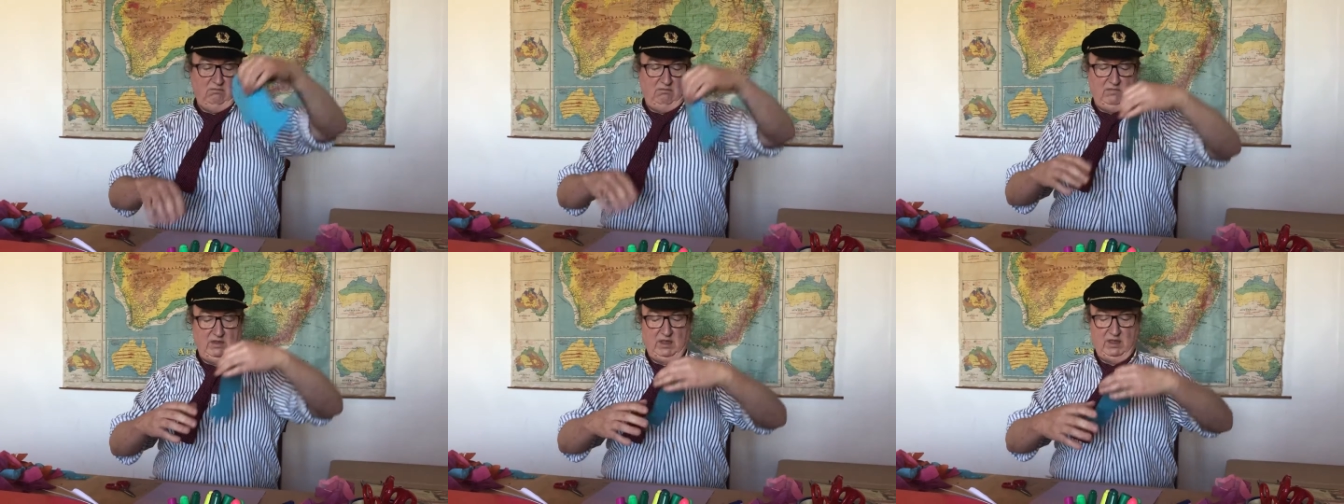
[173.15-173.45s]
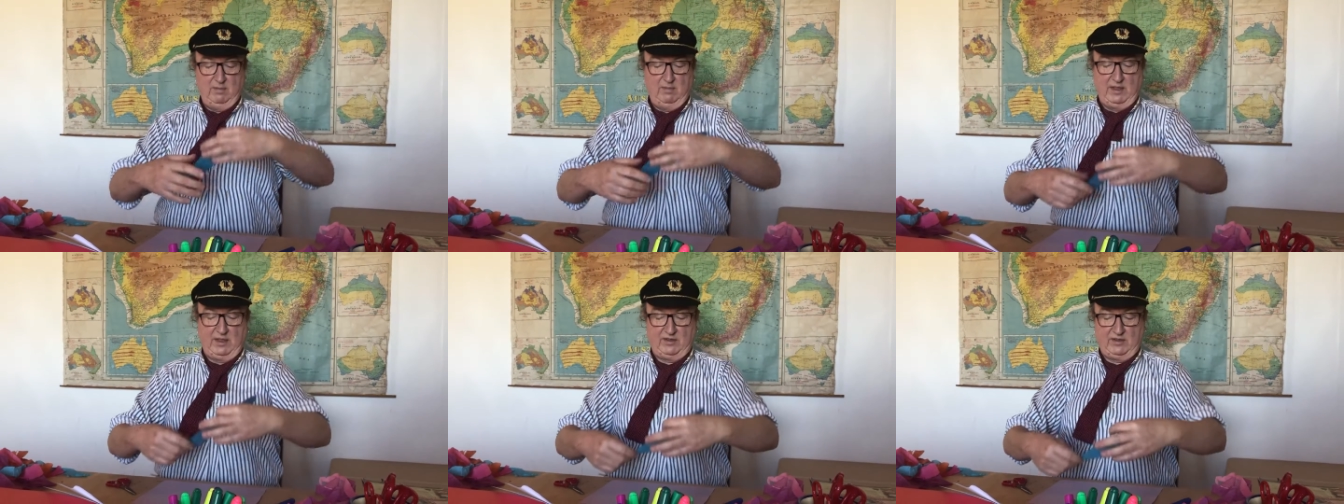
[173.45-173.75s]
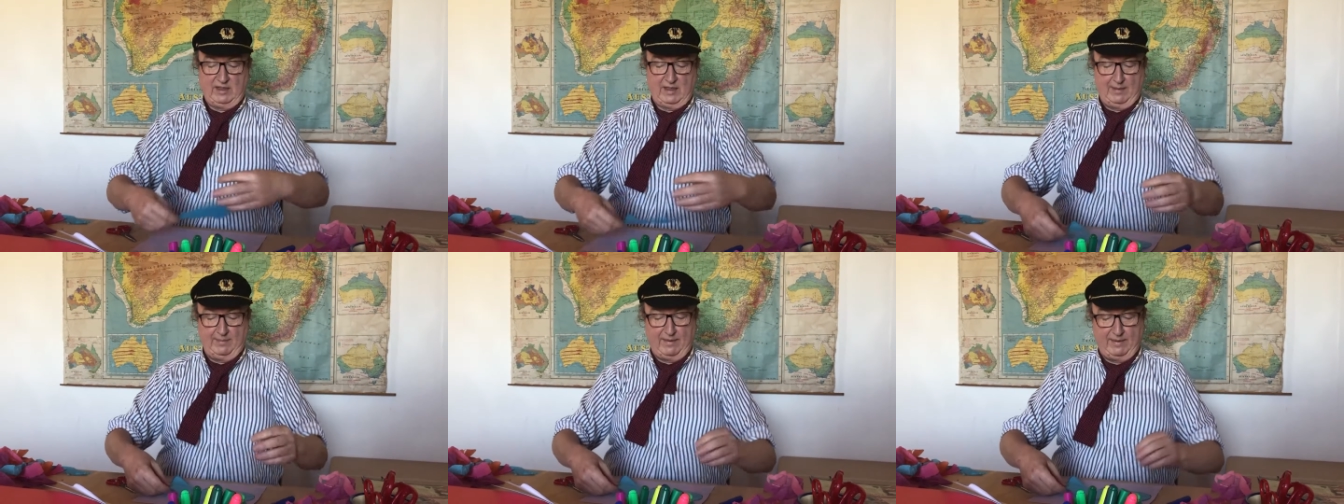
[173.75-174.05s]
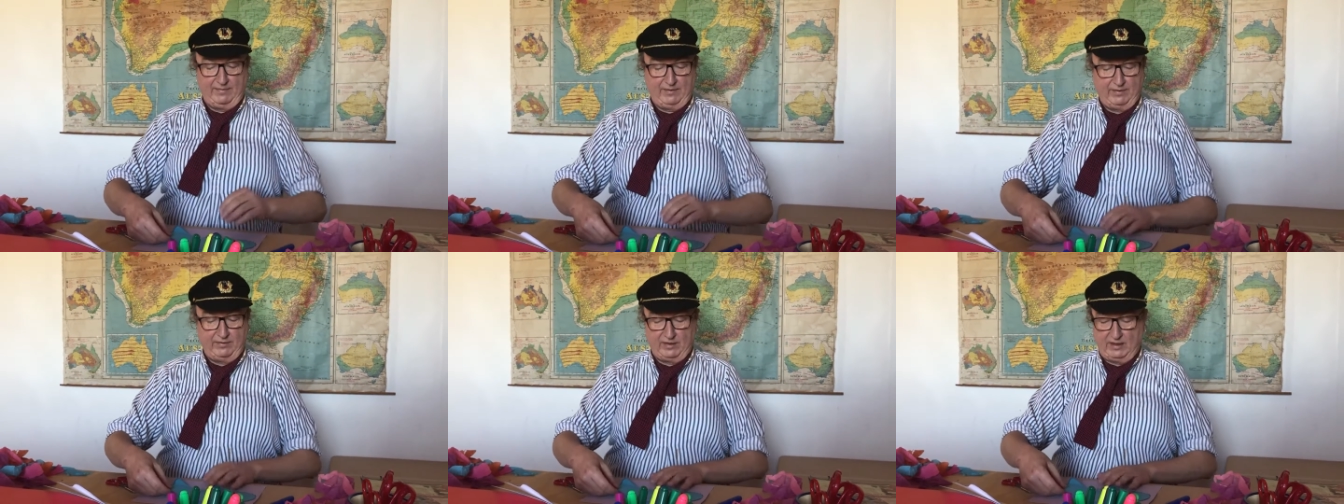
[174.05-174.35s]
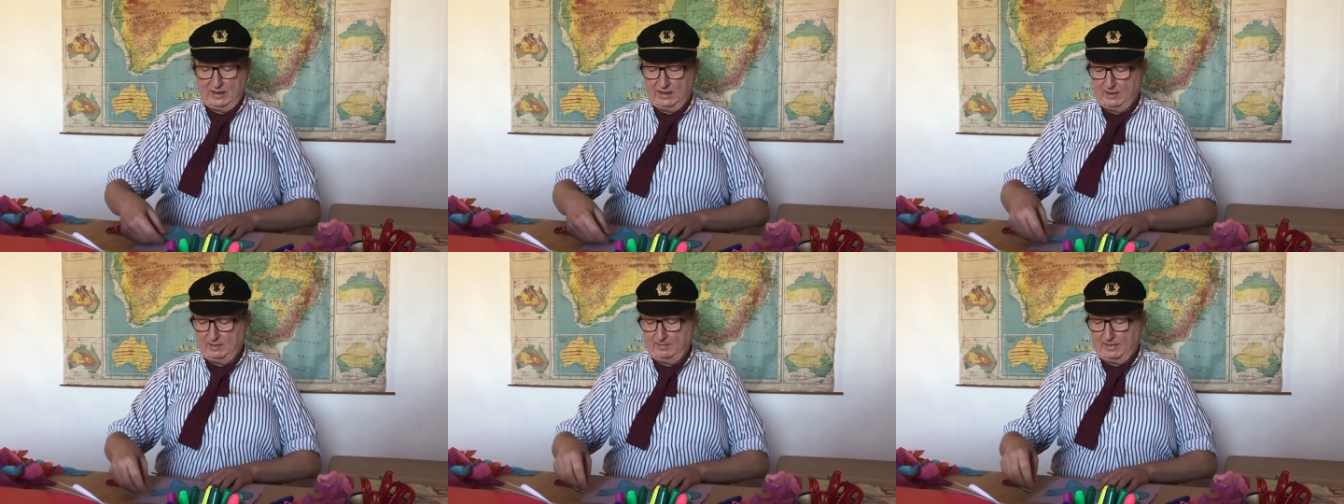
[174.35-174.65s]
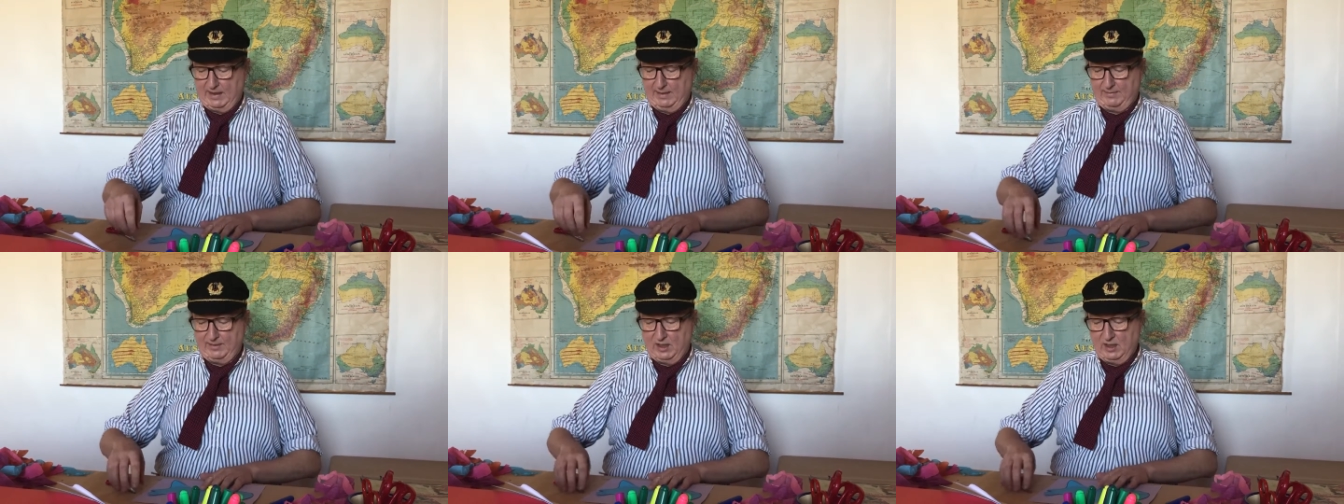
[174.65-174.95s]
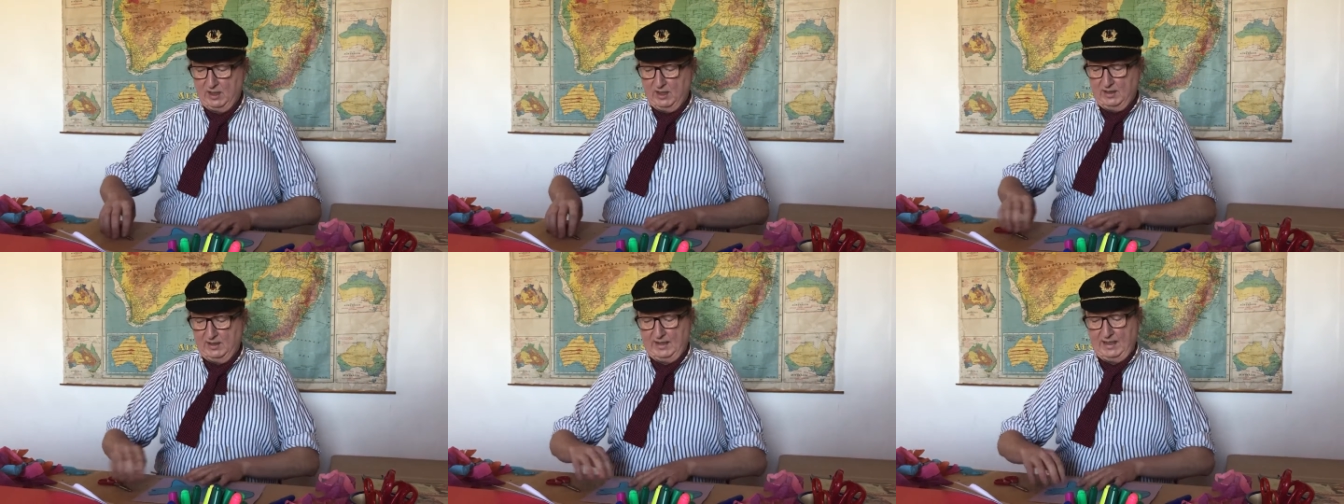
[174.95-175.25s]
You can mix it up, have different coloured paper.
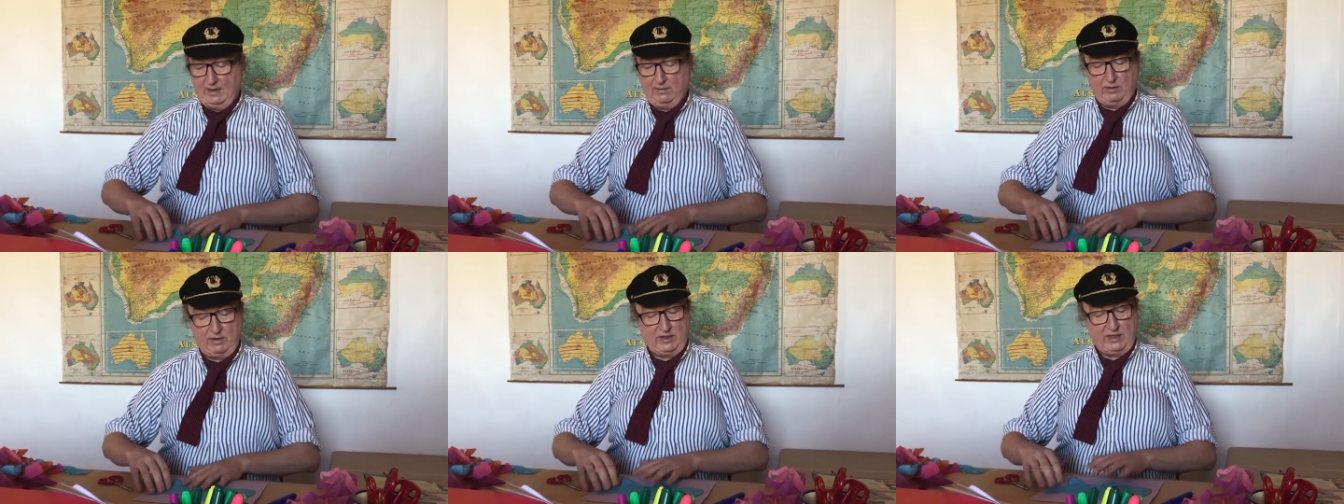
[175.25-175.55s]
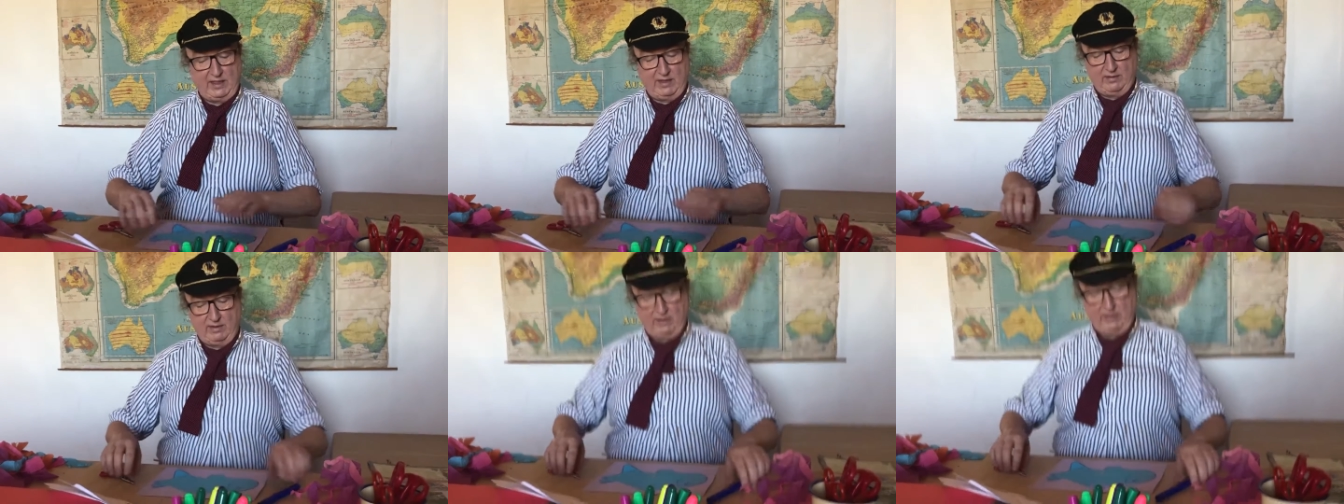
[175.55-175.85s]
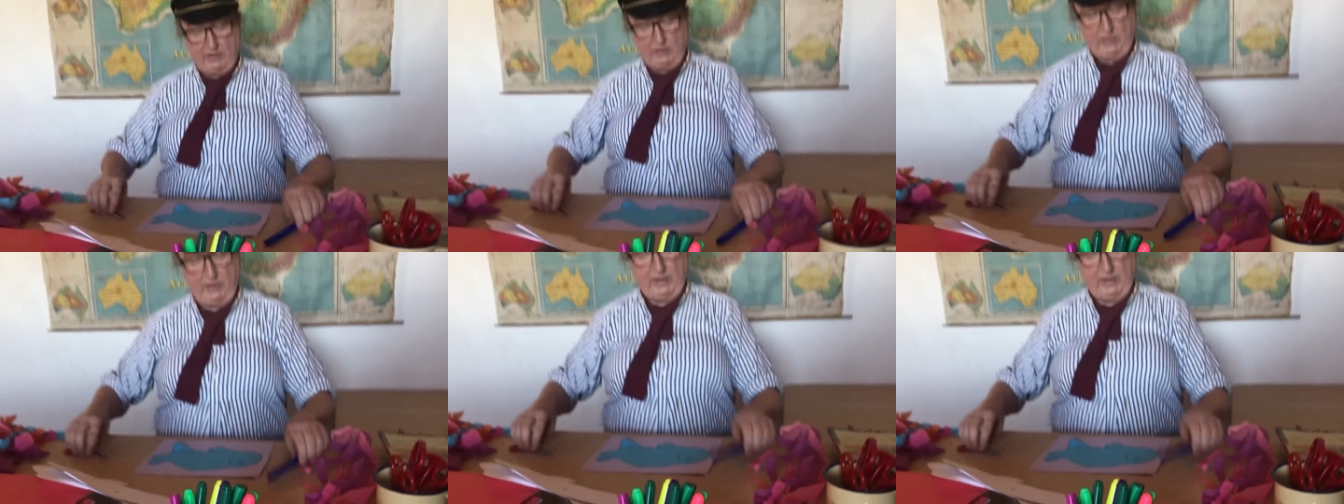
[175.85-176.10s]
Now watch how I do